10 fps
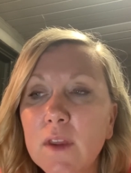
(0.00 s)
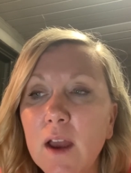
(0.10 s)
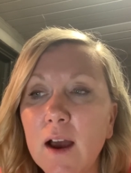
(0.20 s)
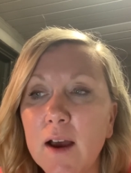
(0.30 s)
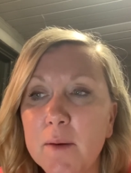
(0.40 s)

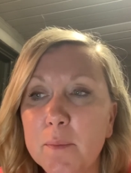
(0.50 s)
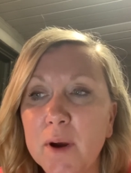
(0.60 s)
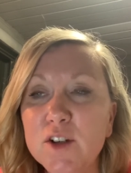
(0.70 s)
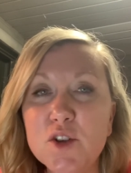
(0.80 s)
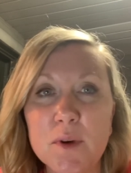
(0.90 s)
uh,
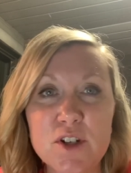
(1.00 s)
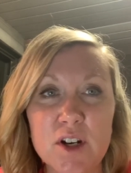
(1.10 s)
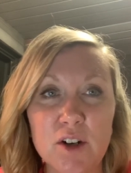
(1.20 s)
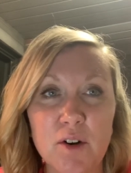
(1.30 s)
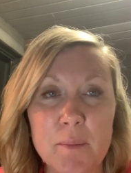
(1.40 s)
punctuation
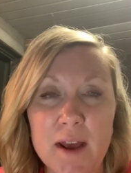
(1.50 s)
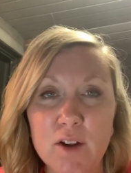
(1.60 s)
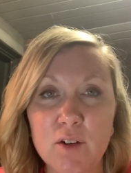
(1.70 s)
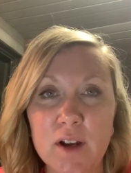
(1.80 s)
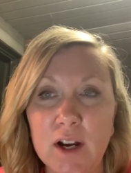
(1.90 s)
and
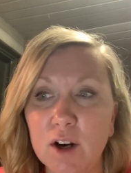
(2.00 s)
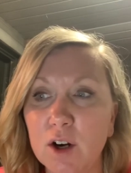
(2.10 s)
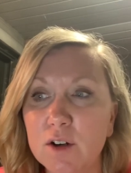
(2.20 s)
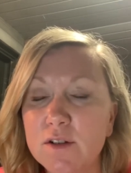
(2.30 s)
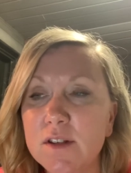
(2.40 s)
grammatical
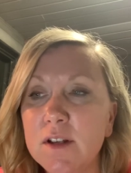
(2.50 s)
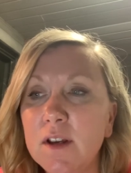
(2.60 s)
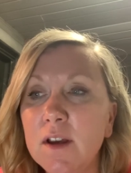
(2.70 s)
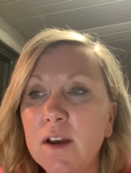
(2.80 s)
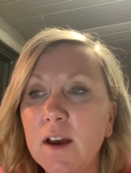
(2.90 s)
errors
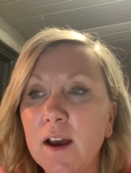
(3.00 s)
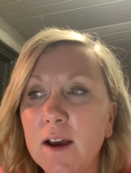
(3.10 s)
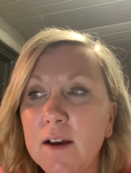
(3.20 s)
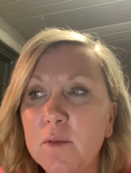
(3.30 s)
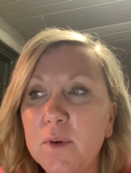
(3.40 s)

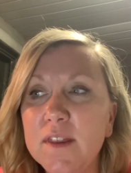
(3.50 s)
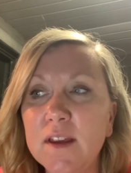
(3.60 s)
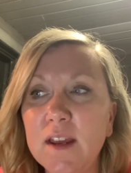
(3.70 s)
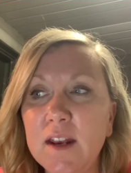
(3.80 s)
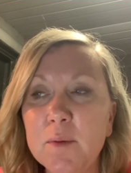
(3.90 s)
uh, with
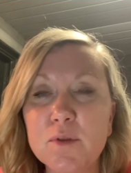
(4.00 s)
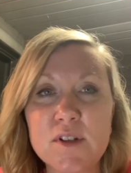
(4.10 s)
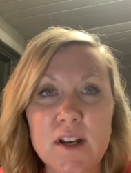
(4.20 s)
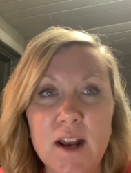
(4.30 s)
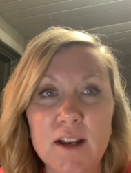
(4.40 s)

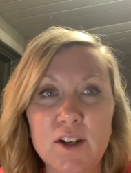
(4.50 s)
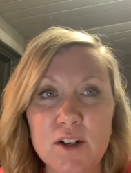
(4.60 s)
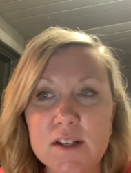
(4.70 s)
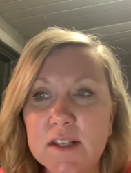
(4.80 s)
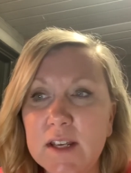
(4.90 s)
80%
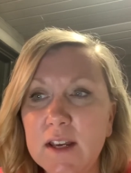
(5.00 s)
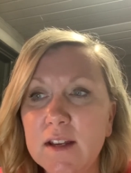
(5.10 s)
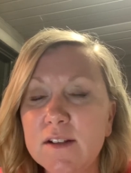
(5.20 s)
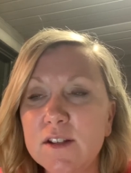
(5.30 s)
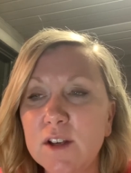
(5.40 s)
accuracy.
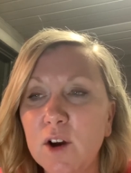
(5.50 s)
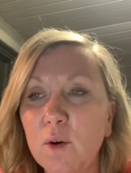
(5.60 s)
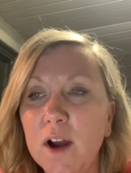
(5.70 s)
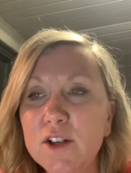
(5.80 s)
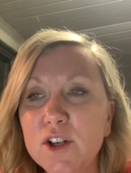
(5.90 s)
And so
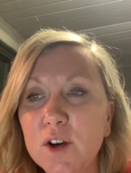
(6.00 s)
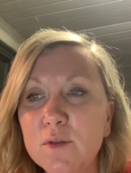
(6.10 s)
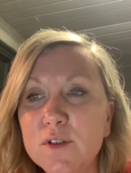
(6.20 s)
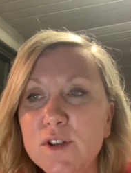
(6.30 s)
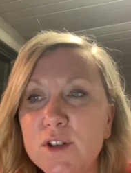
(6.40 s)
I
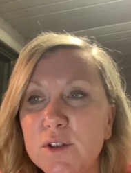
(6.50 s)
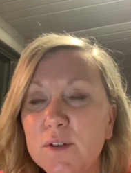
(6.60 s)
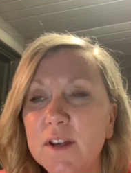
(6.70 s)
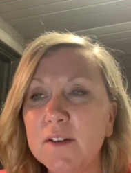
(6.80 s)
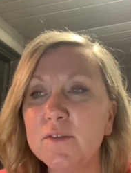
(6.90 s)
chose to
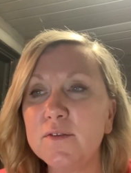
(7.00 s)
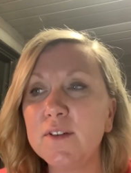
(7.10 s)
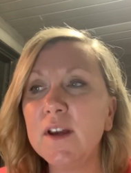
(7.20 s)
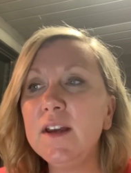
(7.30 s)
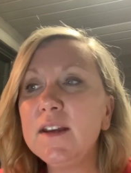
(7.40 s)
give
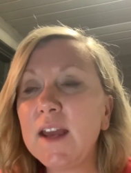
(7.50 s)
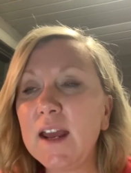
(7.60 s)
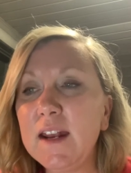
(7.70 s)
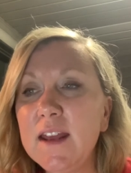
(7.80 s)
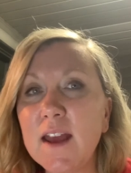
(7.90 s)

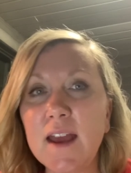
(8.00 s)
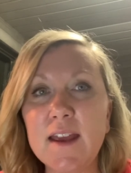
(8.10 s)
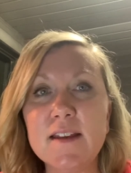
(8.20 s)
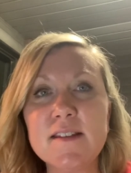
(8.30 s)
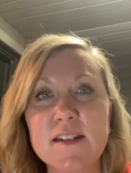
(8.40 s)
Katie
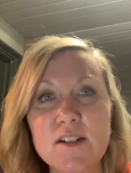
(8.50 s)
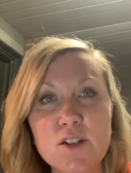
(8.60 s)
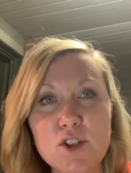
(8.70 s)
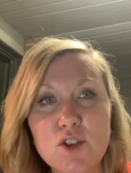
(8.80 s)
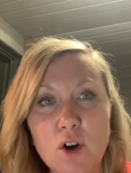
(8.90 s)
a
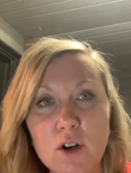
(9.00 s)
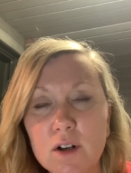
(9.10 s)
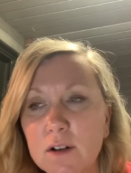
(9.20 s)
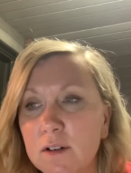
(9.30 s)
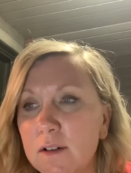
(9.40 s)
sentence starter